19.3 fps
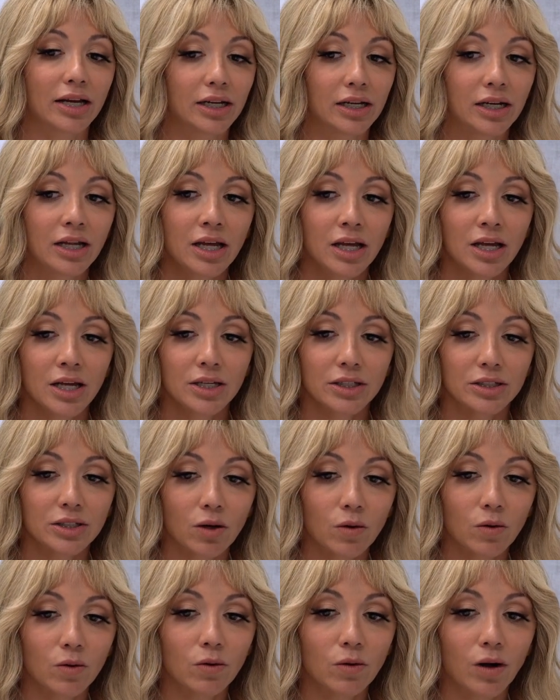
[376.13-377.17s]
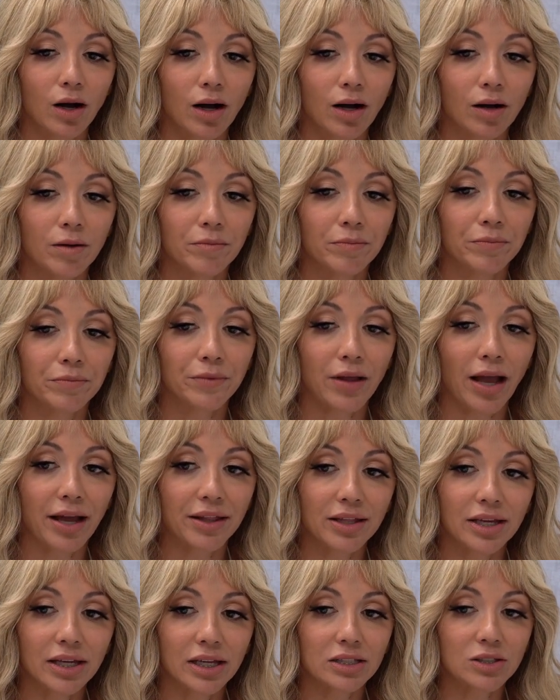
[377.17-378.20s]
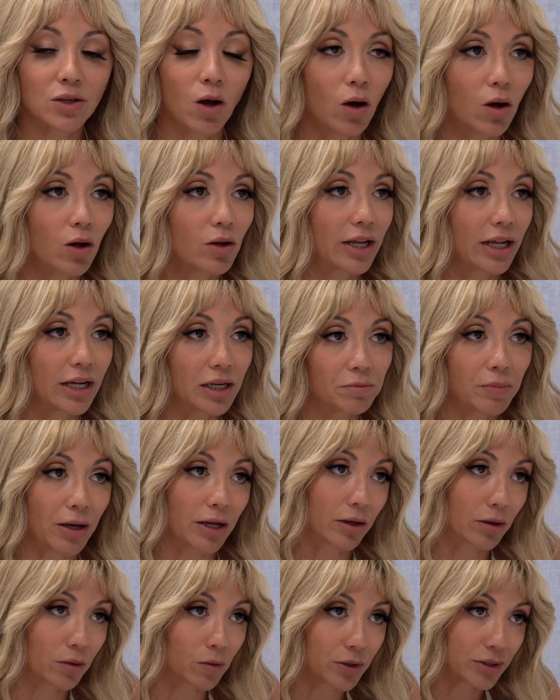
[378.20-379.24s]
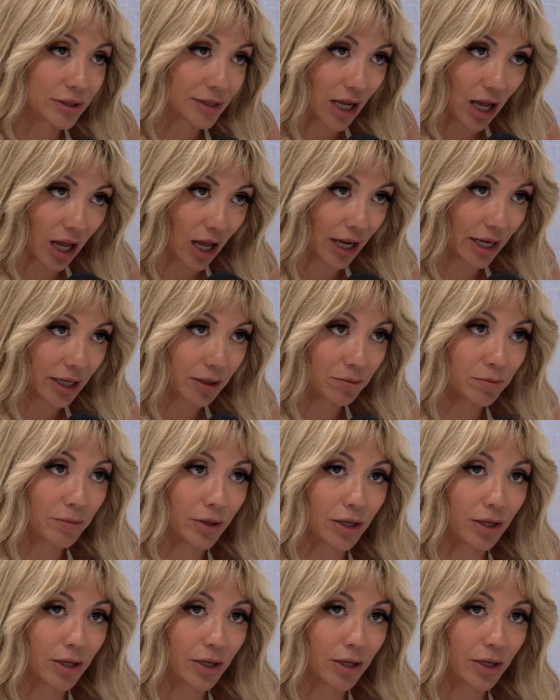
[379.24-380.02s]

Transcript: And so I think it's all getting better with time,